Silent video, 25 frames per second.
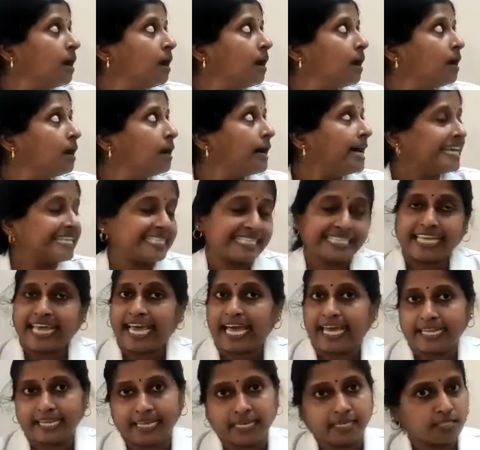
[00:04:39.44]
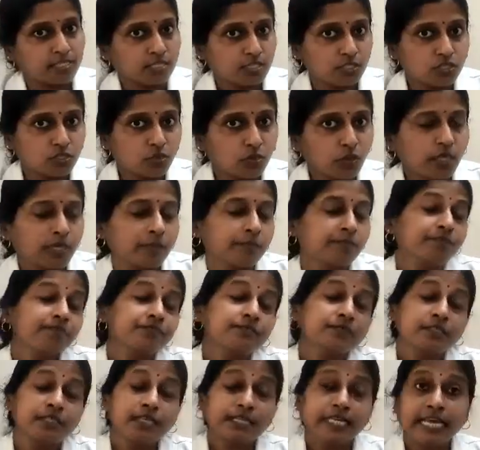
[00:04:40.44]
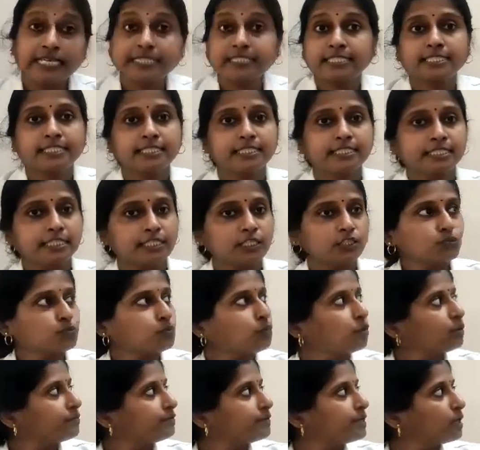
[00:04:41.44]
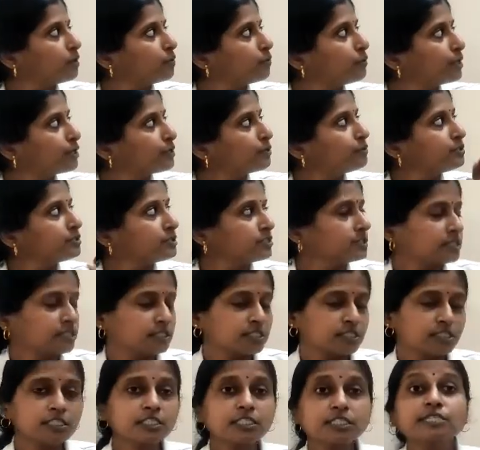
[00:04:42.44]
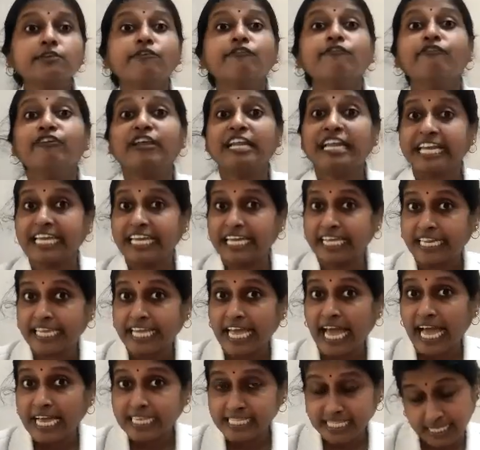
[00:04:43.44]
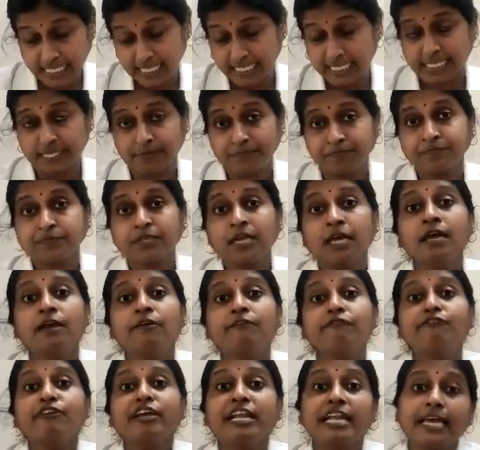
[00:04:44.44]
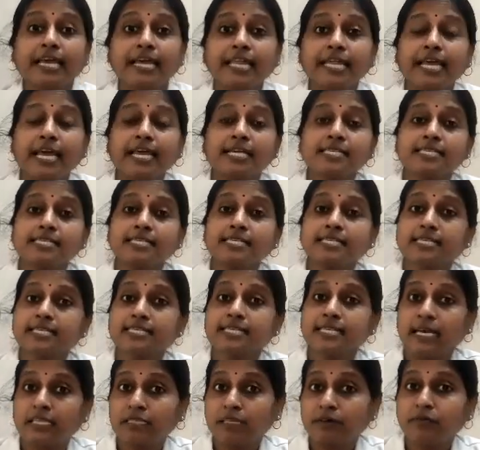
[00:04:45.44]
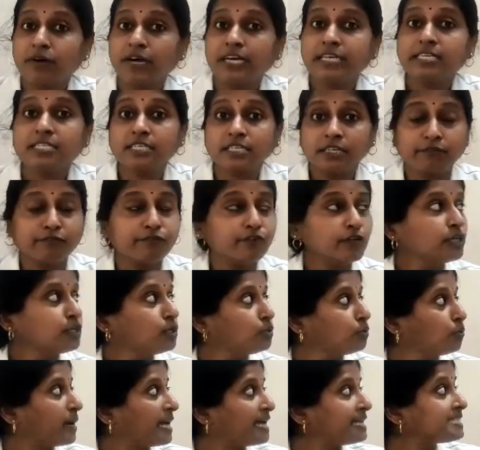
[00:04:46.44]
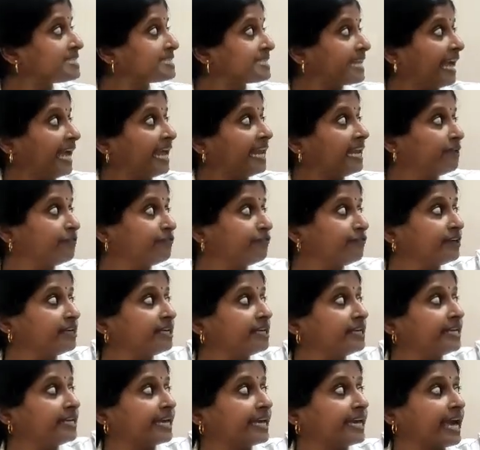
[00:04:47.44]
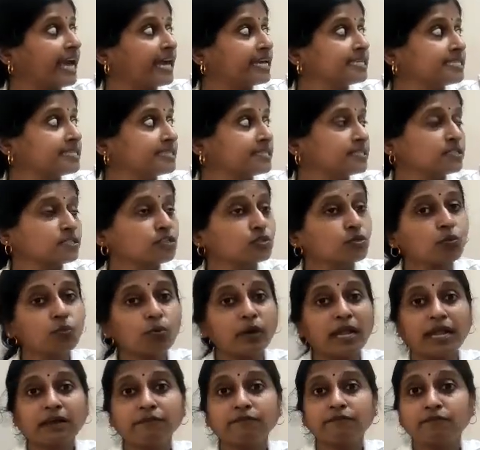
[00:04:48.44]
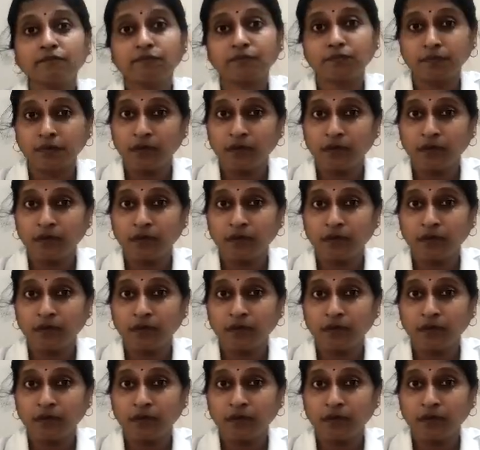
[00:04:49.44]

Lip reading: Ascariasis. Okay. The next disease what we are going to discuss is filariasis. Filariasis is otherwise referred to as elephantiasis. You would have